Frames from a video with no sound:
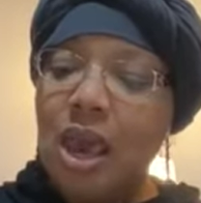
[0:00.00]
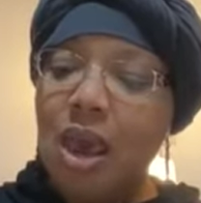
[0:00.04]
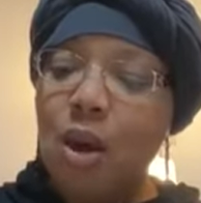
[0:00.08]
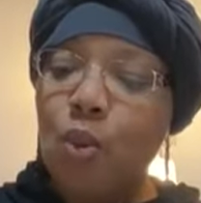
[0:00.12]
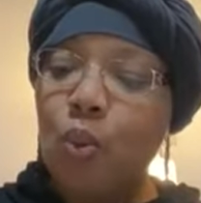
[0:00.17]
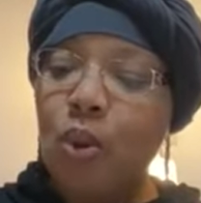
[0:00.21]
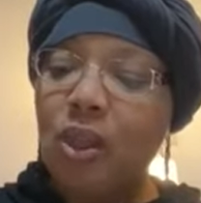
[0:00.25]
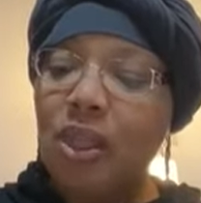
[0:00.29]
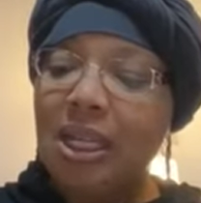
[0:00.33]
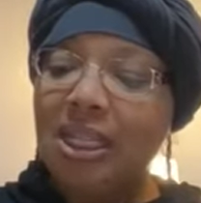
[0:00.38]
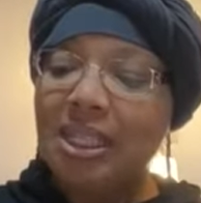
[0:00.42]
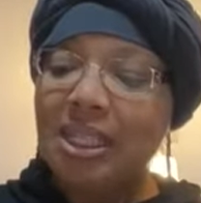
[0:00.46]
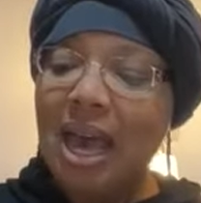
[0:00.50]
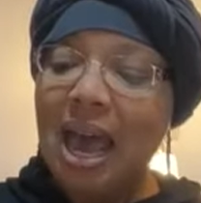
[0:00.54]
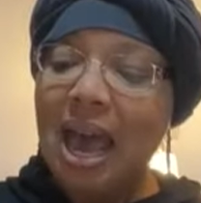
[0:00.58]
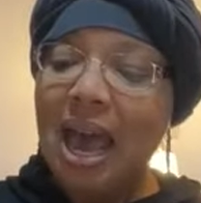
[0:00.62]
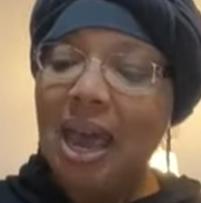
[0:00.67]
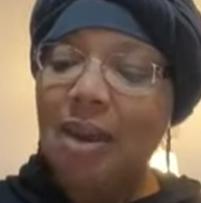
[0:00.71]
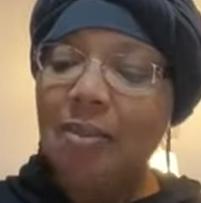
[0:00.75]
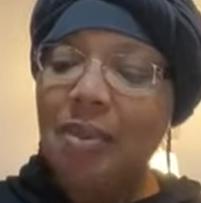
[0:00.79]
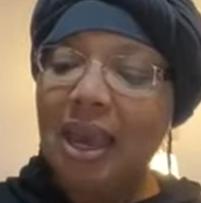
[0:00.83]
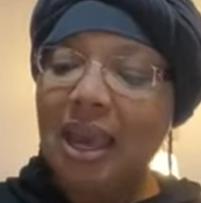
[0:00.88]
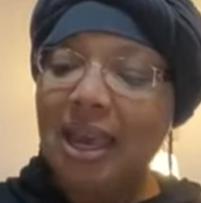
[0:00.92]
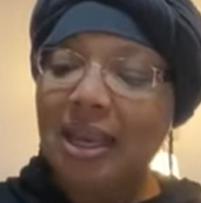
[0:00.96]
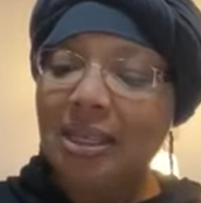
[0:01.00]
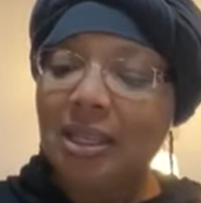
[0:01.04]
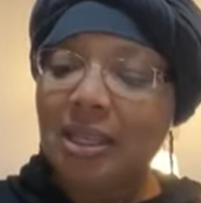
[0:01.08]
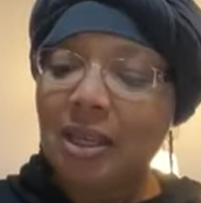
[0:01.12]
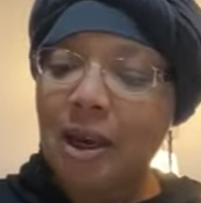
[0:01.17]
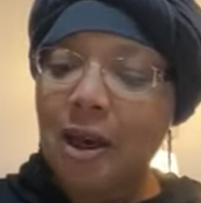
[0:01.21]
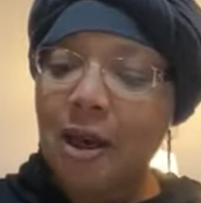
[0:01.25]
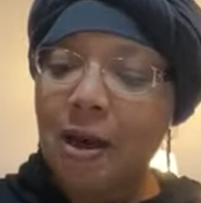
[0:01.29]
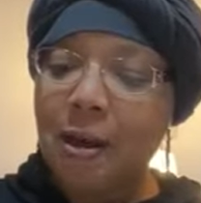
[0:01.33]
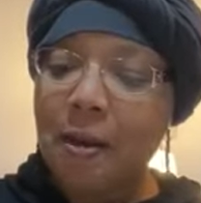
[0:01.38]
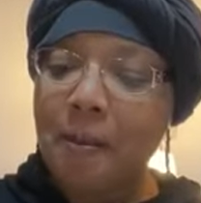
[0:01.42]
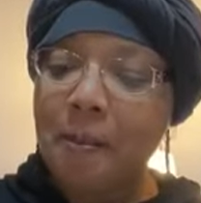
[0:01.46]
And when the time
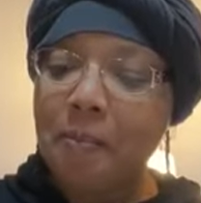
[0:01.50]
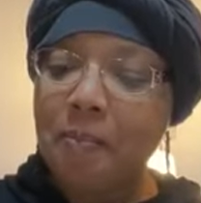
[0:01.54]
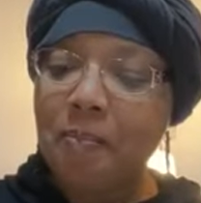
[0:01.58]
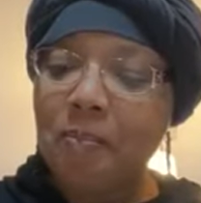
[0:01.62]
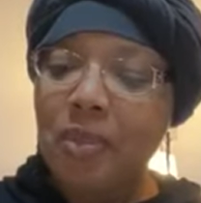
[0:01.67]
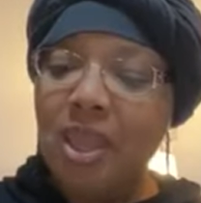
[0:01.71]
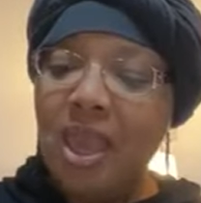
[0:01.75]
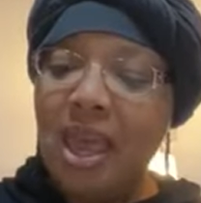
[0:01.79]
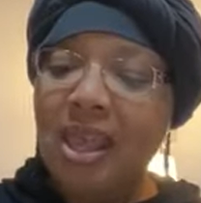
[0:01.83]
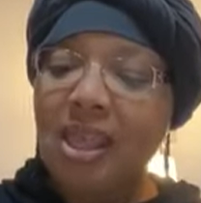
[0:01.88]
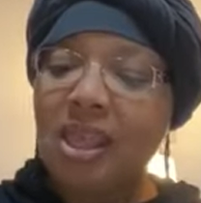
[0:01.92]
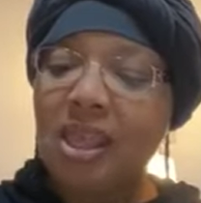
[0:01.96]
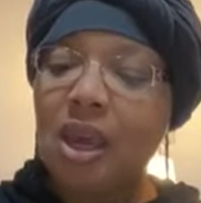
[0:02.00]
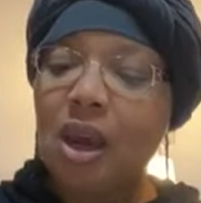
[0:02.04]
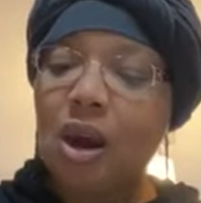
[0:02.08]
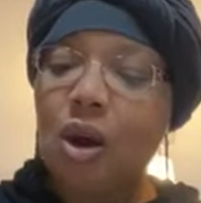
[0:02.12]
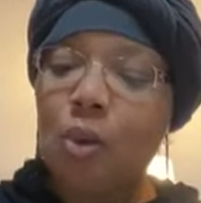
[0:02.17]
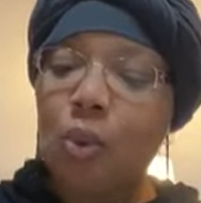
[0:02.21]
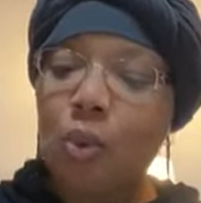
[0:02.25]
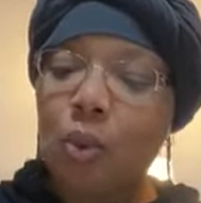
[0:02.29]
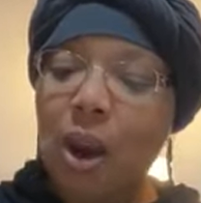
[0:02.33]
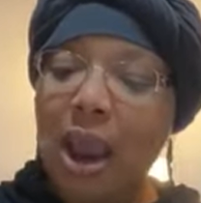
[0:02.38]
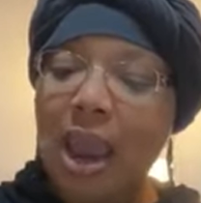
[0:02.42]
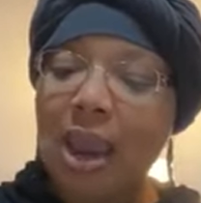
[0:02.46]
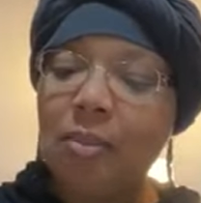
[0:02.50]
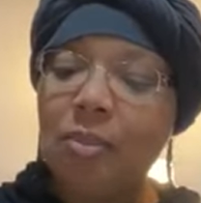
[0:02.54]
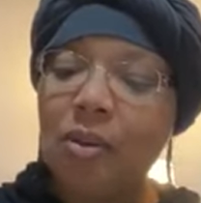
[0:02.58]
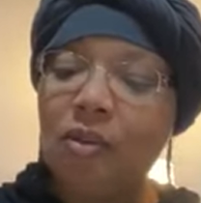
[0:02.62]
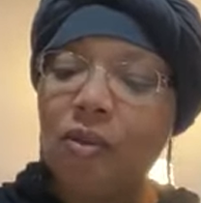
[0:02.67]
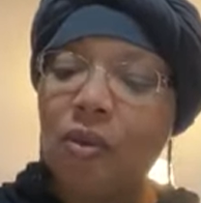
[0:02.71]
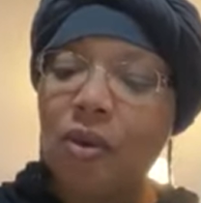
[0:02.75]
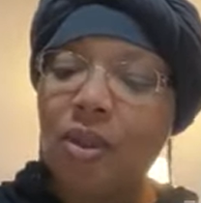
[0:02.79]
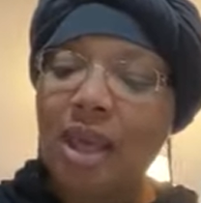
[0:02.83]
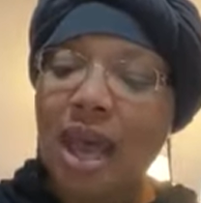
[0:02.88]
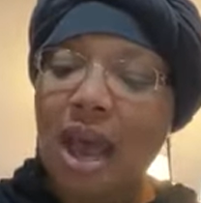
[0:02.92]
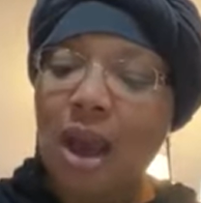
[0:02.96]
has come and they are
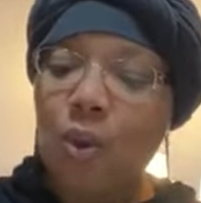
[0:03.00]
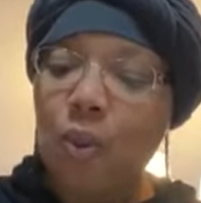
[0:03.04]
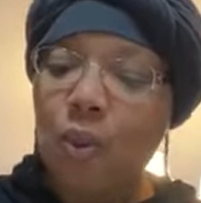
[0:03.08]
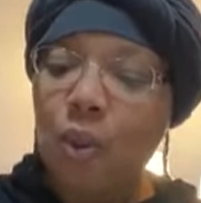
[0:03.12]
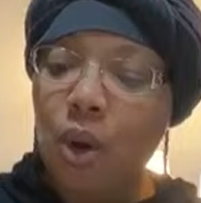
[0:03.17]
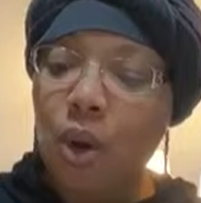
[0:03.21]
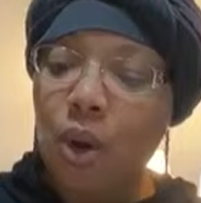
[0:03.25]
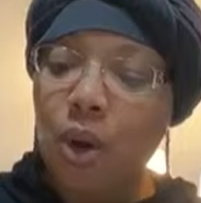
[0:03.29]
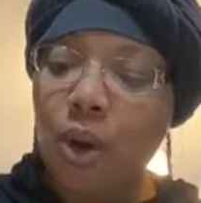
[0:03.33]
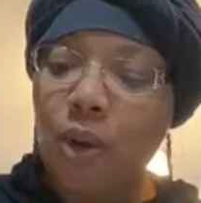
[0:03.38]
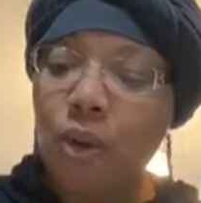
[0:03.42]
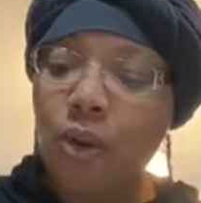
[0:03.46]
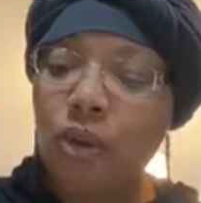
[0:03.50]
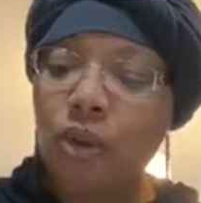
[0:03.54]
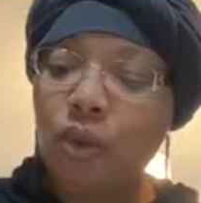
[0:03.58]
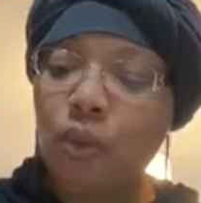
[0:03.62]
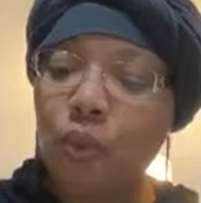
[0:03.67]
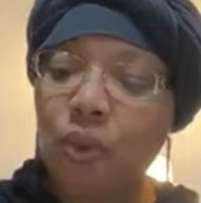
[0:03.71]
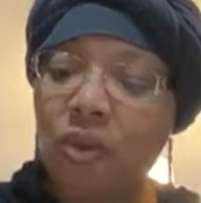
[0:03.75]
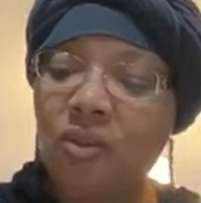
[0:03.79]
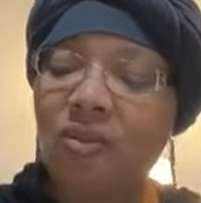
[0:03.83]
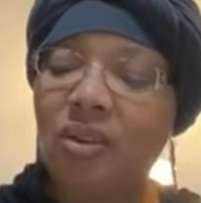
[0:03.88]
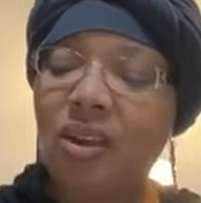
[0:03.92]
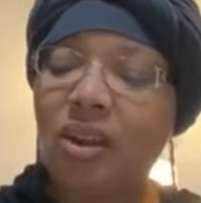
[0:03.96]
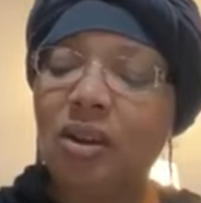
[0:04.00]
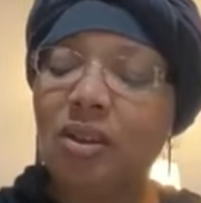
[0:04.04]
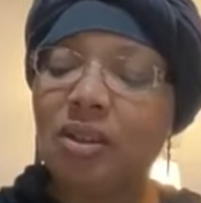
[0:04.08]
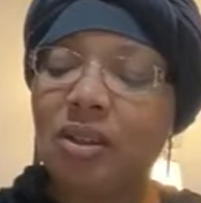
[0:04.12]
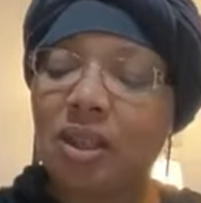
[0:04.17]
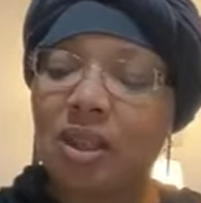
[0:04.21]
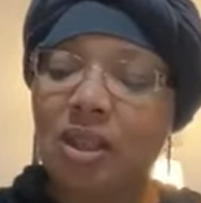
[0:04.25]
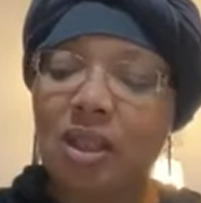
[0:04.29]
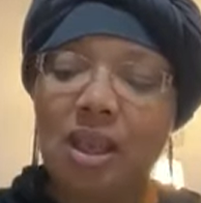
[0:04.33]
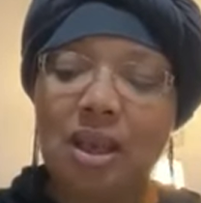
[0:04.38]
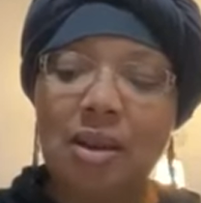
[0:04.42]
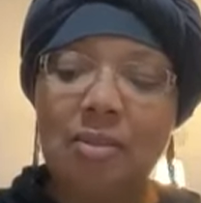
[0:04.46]
ripe for thy words, reveal
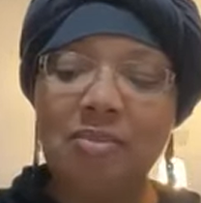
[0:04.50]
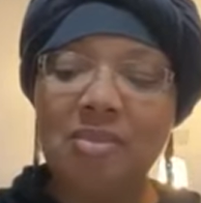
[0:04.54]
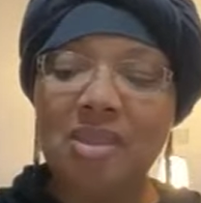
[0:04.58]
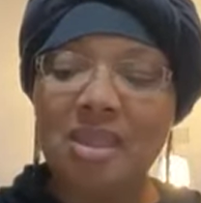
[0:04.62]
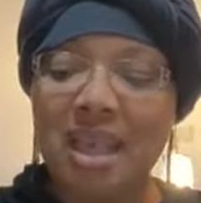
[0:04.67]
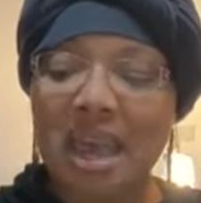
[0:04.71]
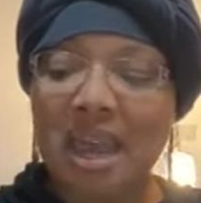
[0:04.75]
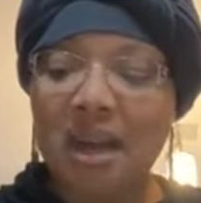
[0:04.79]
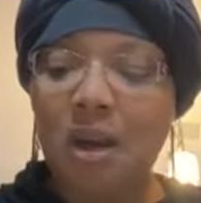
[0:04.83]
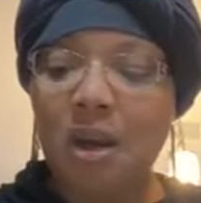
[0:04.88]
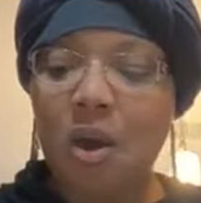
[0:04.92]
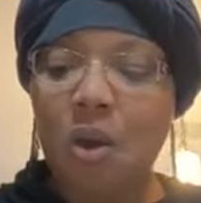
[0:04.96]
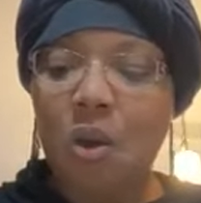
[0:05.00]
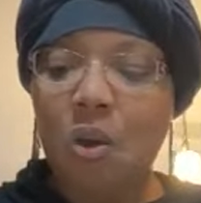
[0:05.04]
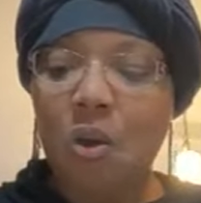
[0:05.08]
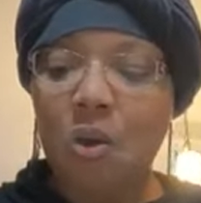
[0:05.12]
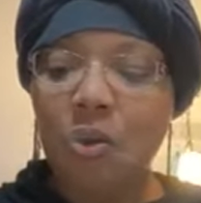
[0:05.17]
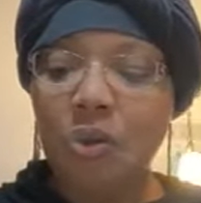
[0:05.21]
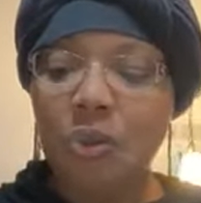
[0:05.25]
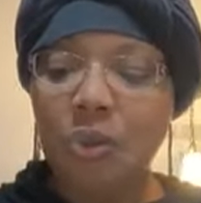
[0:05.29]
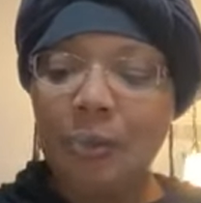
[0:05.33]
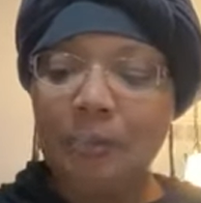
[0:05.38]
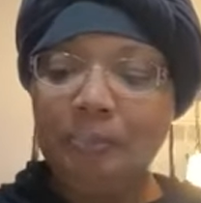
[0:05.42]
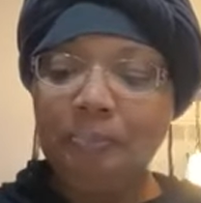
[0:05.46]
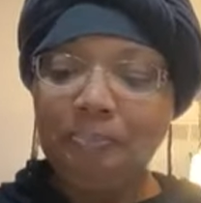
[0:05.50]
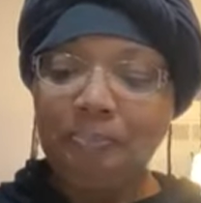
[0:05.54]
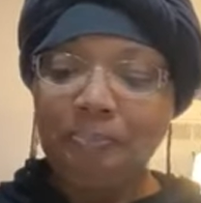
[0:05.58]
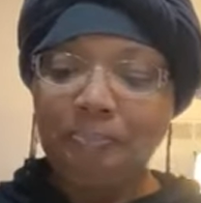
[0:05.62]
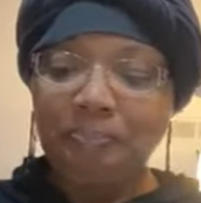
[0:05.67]
to them thy laws.